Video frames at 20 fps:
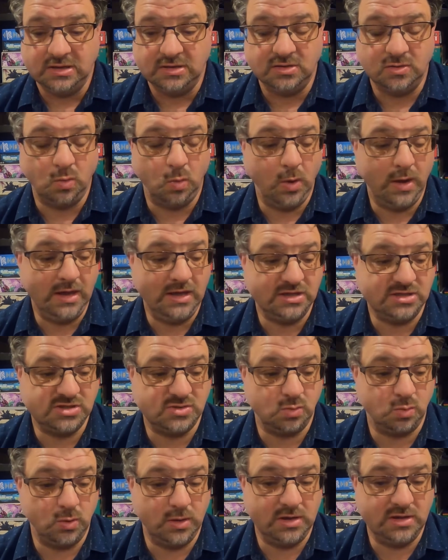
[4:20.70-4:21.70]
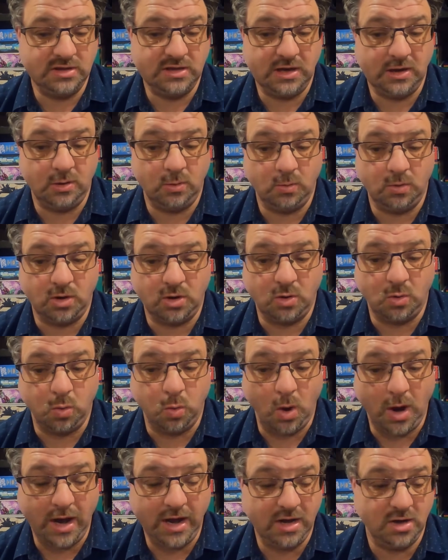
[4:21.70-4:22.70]
the way it's written there, it
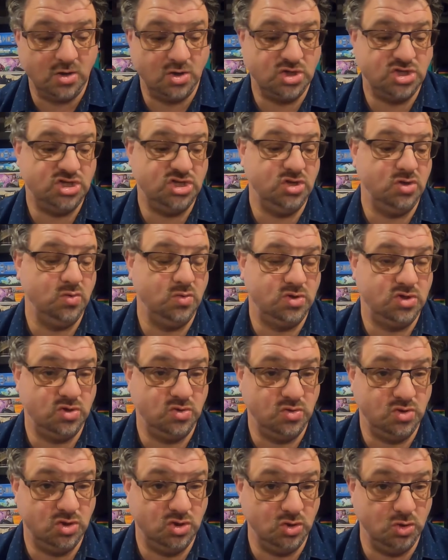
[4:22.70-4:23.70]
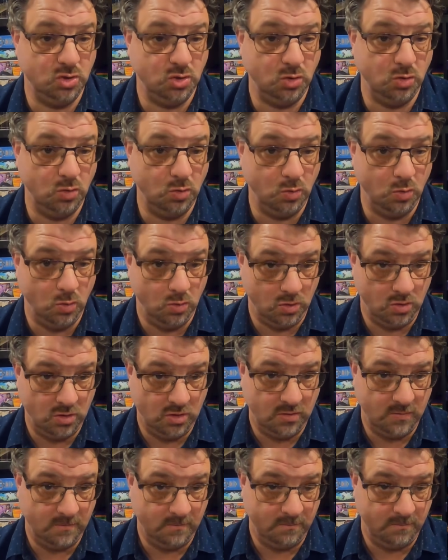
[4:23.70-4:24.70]
requires you to do
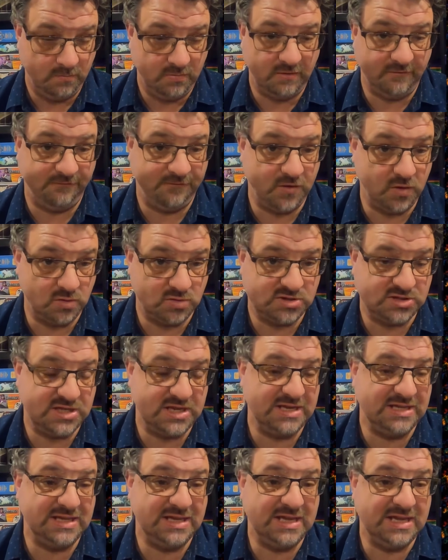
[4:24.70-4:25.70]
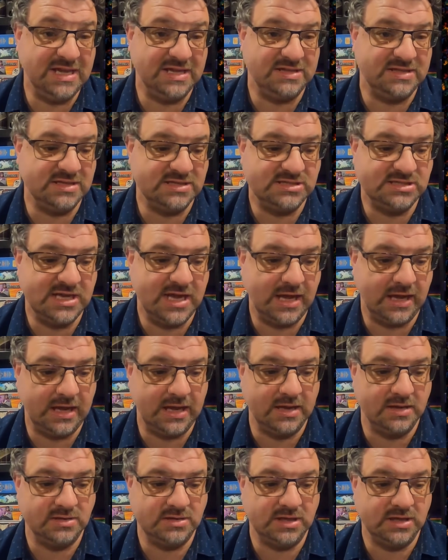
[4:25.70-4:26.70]
the first thing to get the
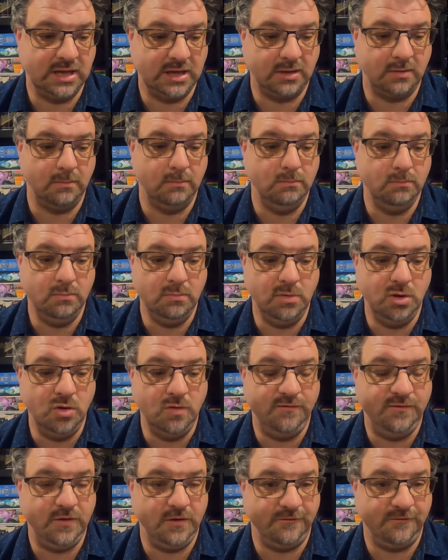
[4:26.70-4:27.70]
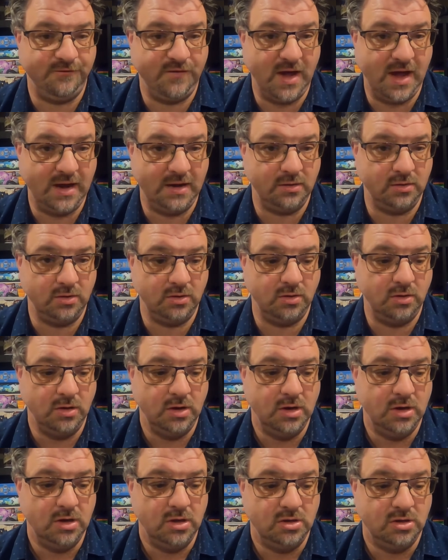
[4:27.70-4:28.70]
second, to move your fighter
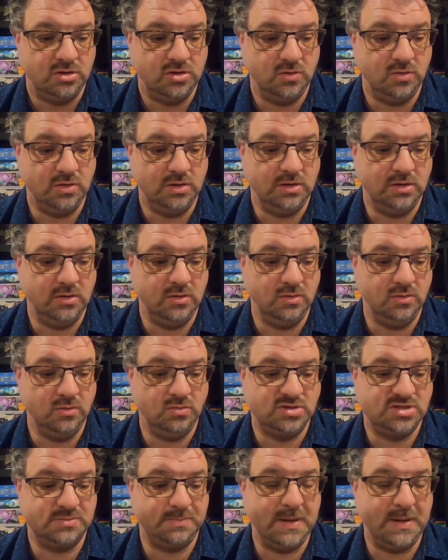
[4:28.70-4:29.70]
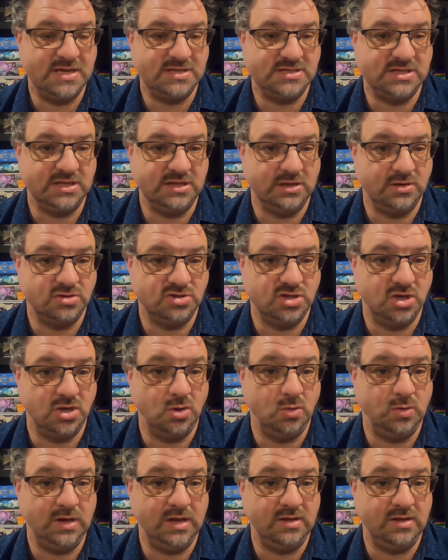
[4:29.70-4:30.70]
to a new space in their
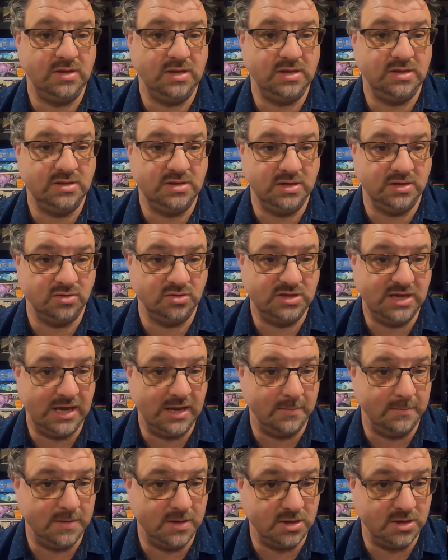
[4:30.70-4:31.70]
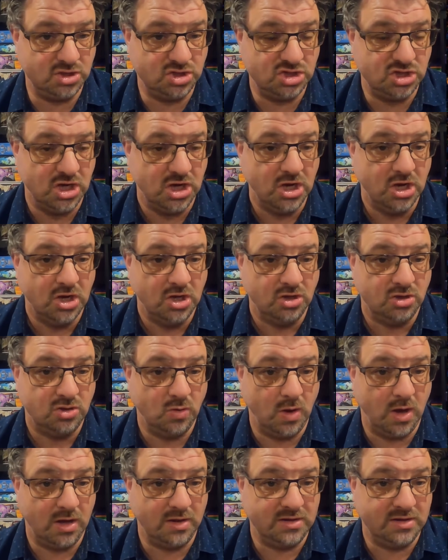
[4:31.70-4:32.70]
zone and then deal damage
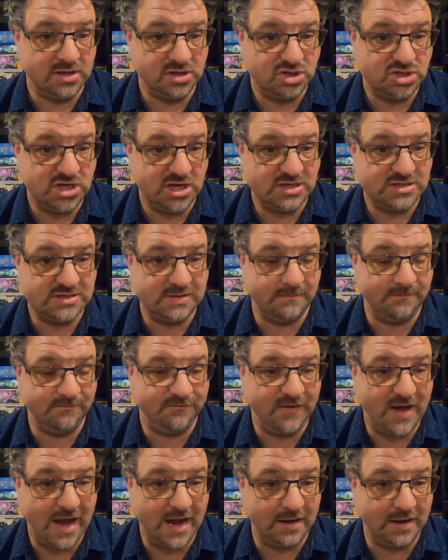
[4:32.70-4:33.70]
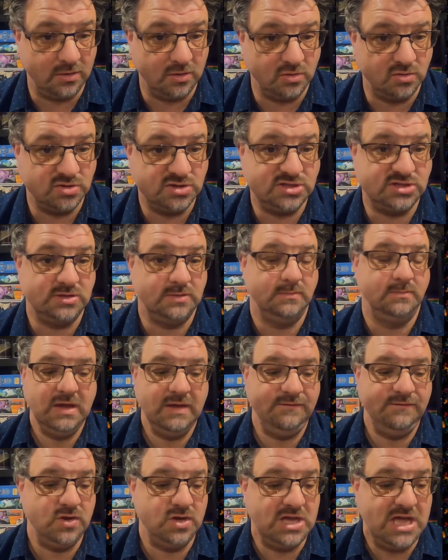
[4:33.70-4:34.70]
to all the adjacent fighters.
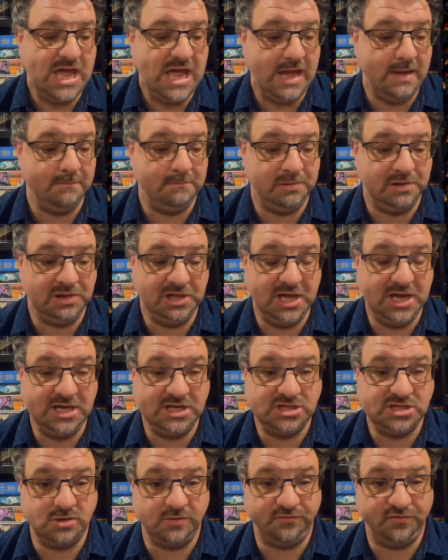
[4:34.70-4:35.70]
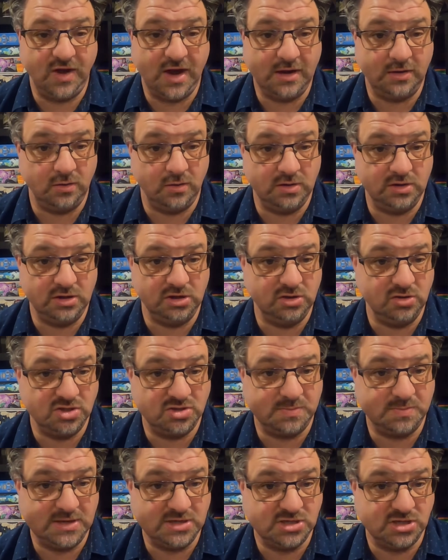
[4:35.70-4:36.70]
If you can't place your fighter in a new
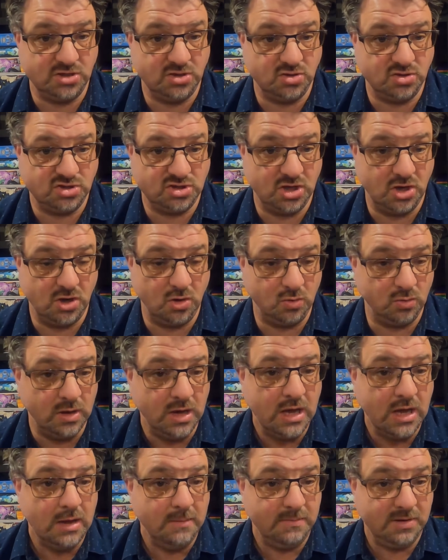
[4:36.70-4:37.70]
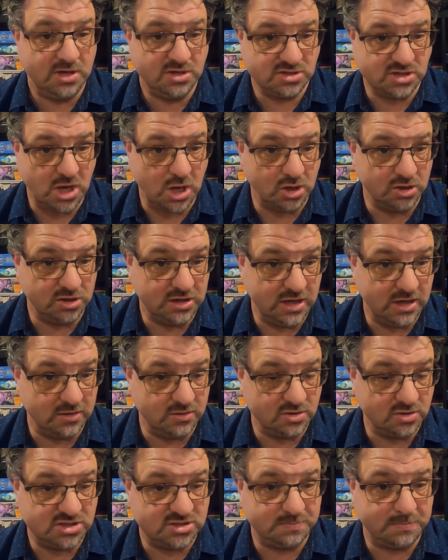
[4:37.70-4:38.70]
space in your zone because all the
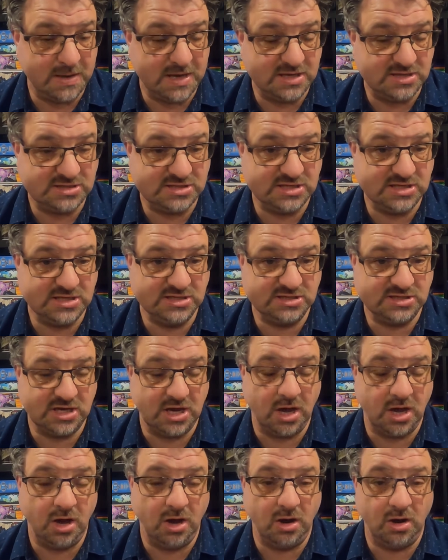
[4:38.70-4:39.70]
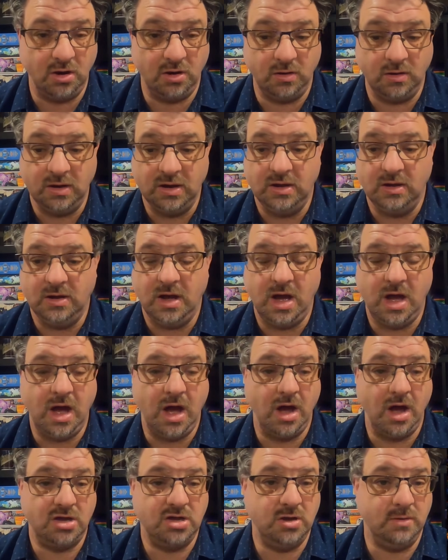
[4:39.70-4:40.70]
other spaces are
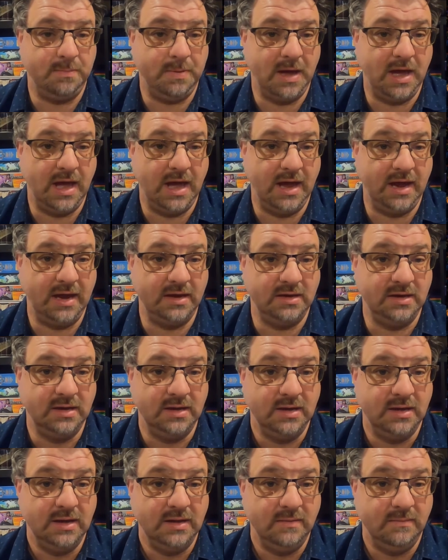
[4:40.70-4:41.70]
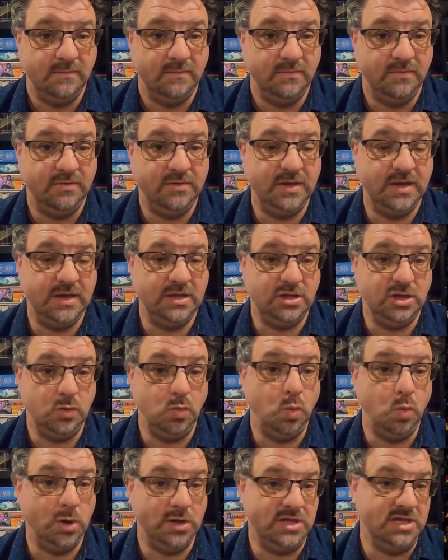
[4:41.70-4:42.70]
occupied, then you
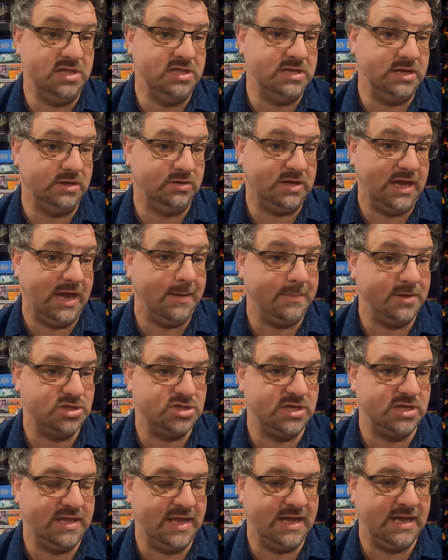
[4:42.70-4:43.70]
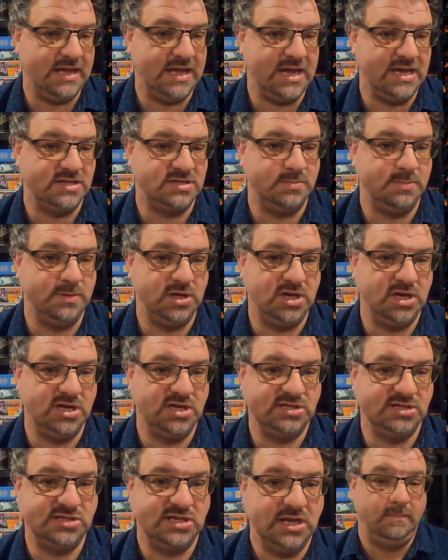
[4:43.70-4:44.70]
wouldn't deal damage in that case,
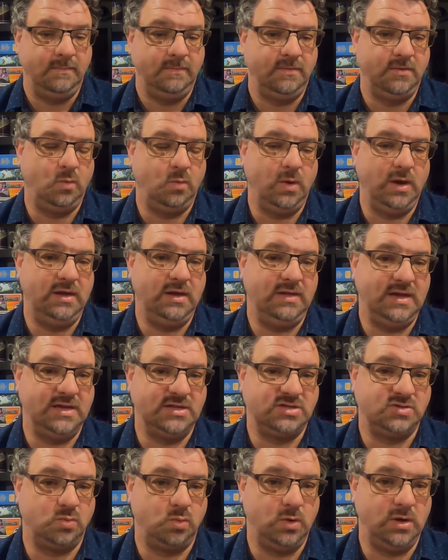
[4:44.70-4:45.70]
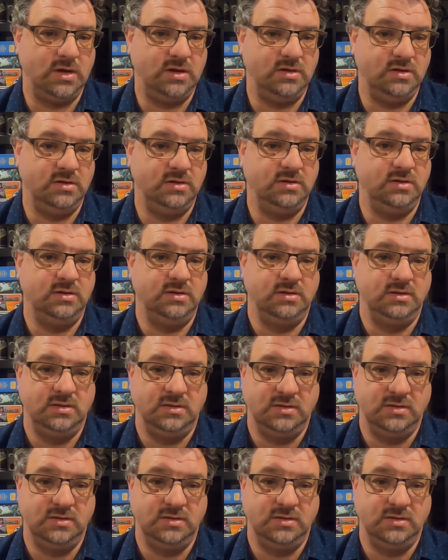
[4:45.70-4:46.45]
because the way that's written,